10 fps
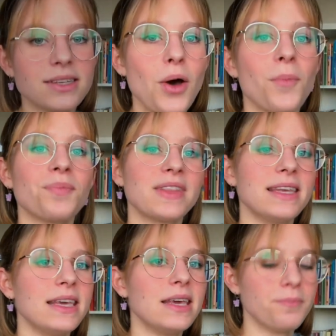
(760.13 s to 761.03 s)
So,
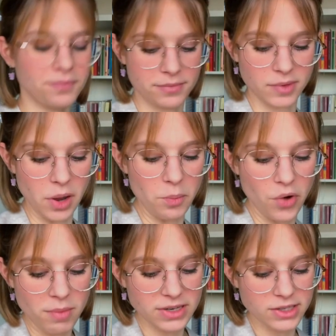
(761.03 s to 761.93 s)
the
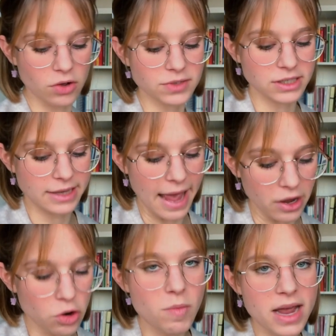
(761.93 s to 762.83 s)
premise of the
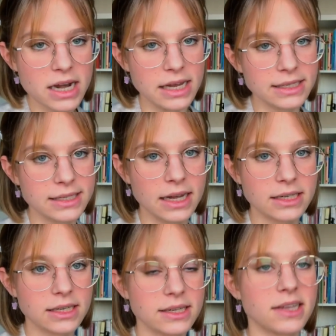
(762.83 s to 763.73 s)
ecumen is
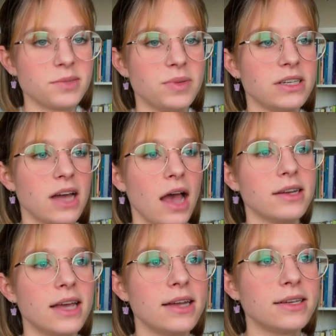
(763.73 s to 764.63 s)
that it has been
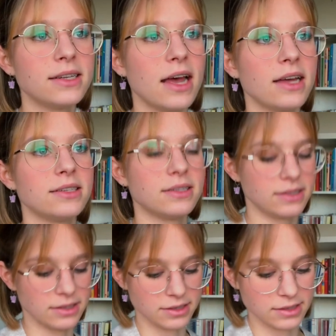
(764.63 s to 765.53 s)
ideated as
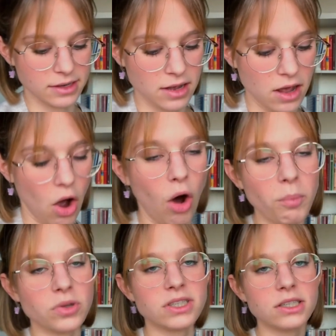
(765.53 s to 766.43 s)
this
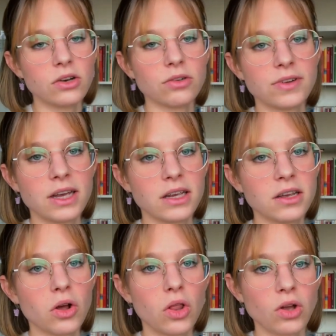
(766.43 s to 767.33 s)
opposite of a
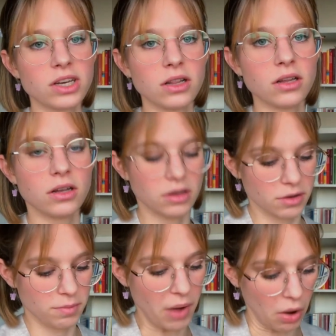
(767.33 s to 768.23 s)
colonial
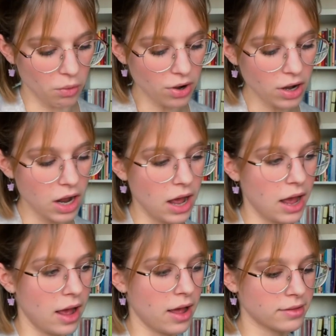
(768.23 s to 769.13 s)
power,
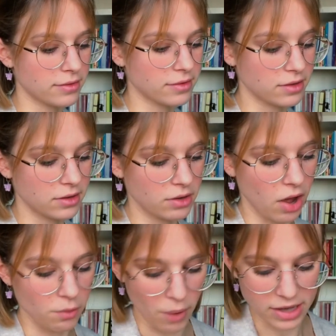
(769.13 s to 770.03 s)
and
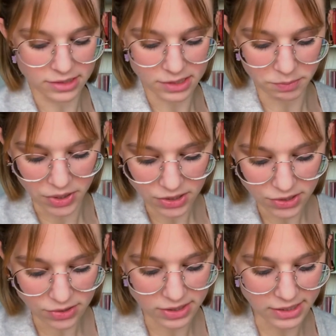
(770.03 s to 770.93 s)
Wendy
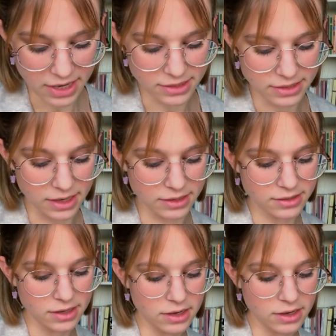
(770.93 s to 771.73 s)
Pearson states that